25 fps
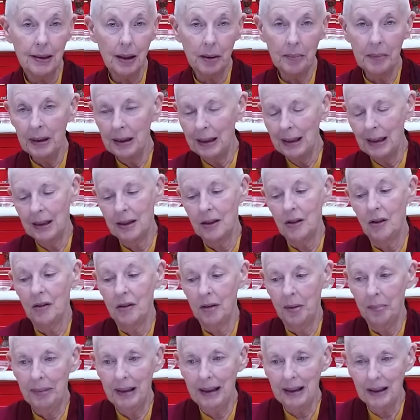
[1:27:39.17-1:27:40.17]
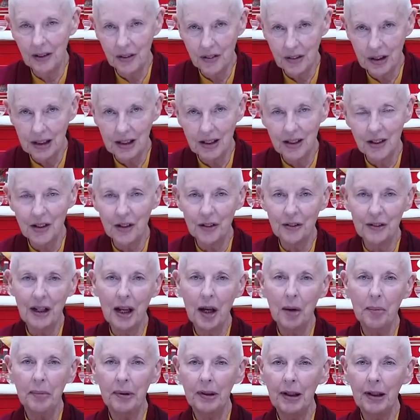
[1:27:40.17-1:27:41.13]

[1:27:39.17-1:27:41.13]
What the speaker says: I mean, it's not obligatory to do that,